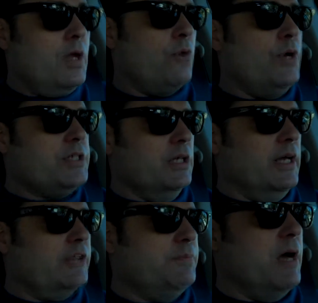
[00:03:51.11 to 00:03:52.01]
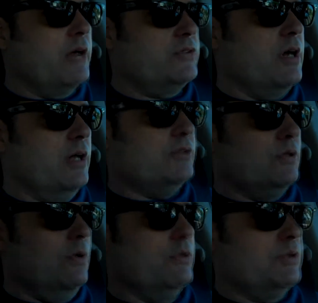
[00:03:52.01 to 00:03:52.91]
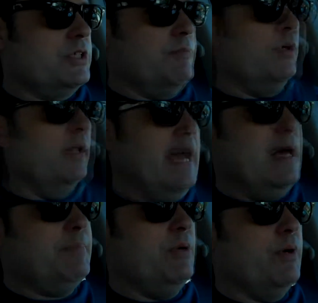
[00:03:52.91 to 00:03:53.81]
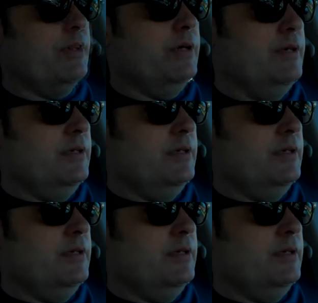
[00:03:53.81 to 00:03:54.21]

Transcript: original Xbox consoles, which I'm real happy with.